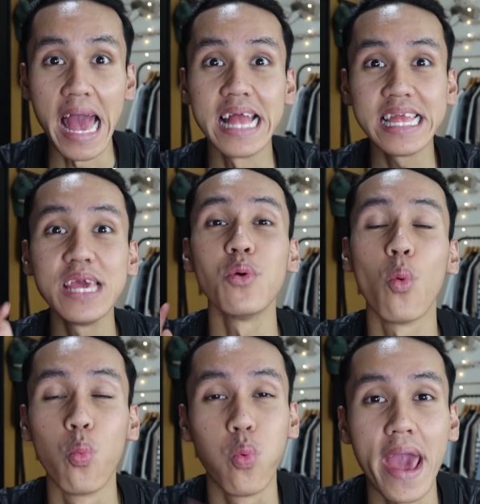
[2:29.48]

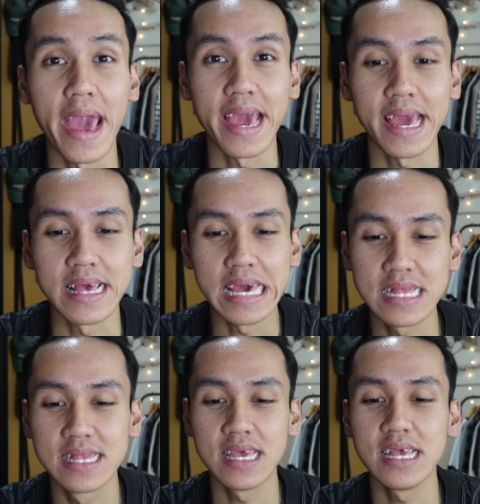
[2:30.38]
Anyway,
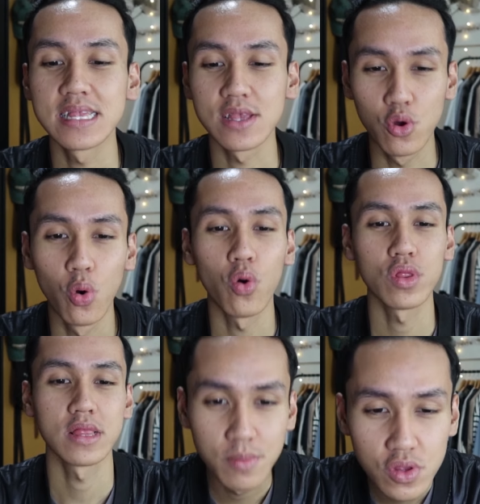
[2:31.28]
it's this
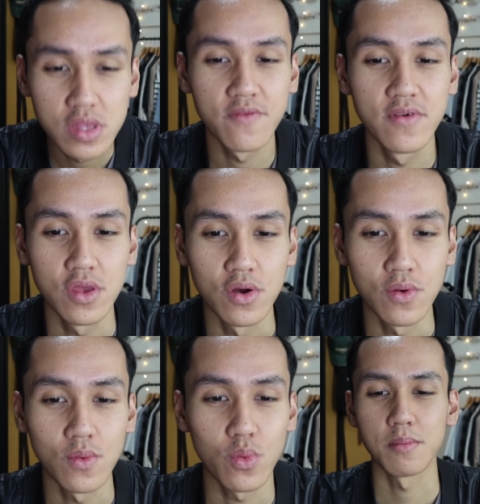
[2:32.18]
gold music
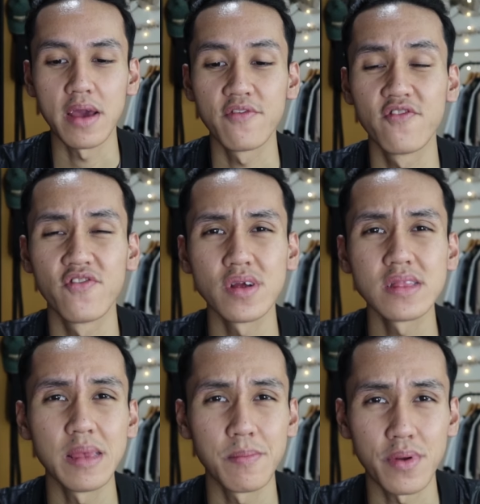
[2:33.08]
video. My
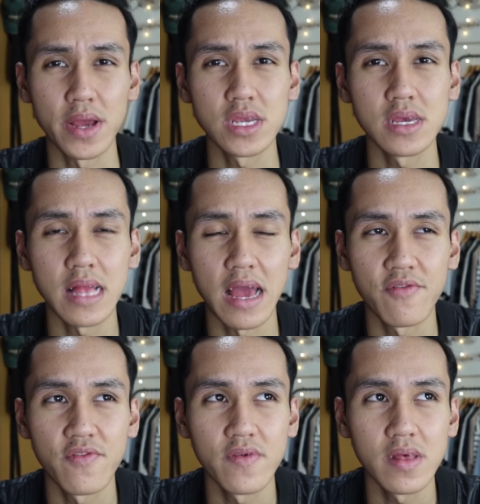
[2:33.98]
first impression, I
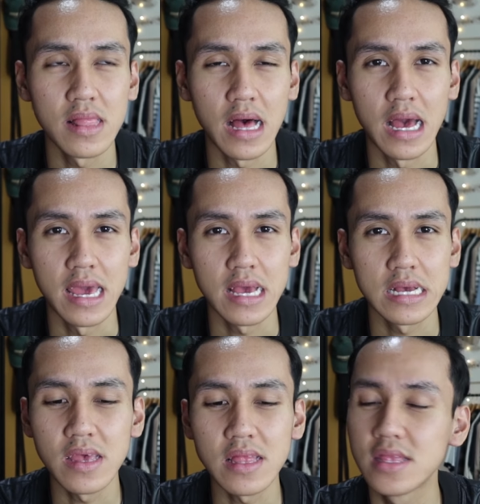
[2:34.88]
feel like
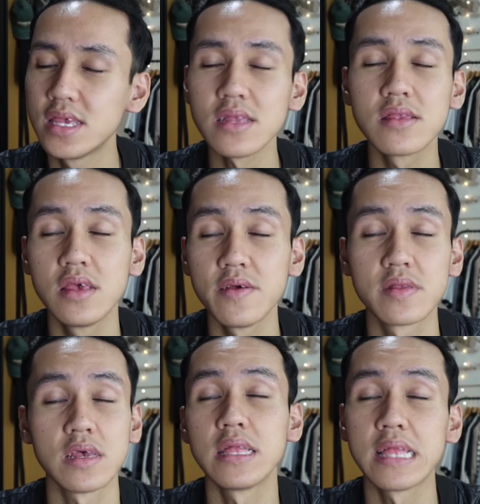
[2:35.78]
it just
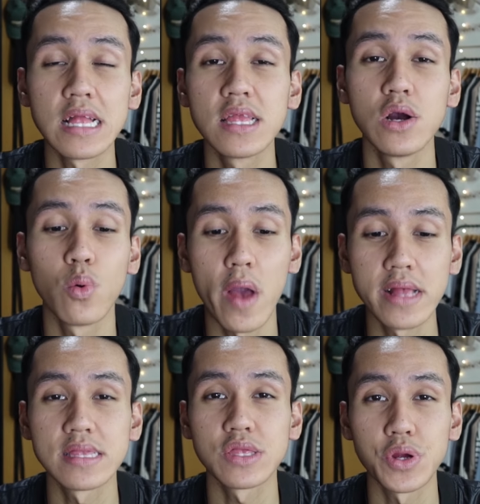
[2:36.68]
gives another
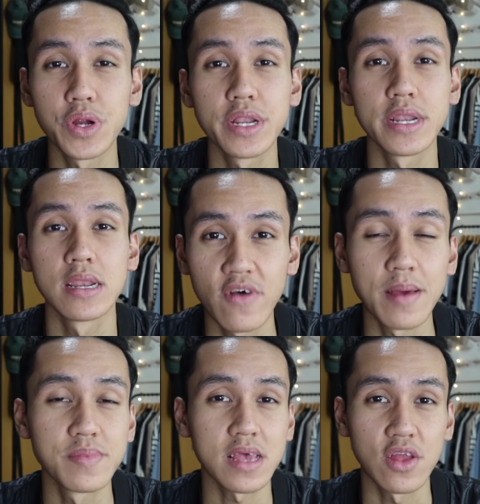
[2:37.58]
Western
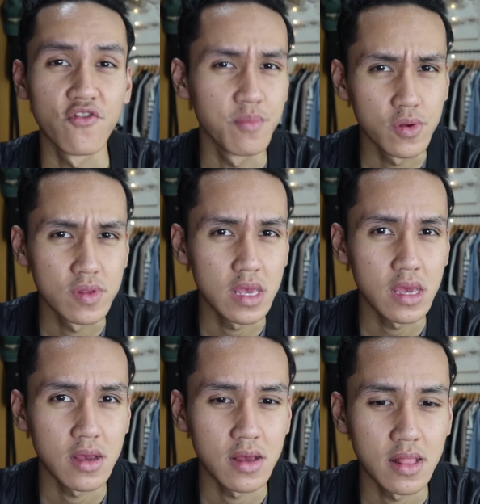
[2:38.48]
vibes kind of
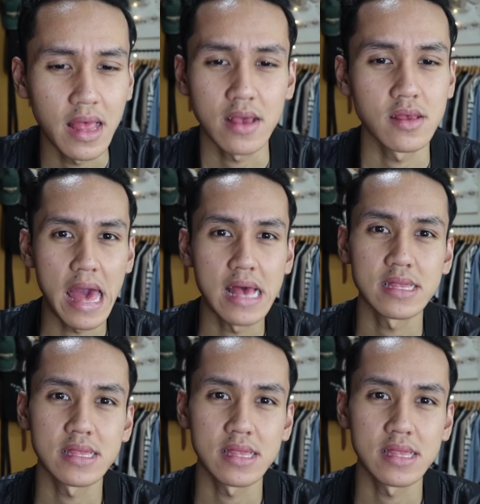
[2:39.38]
music. Like as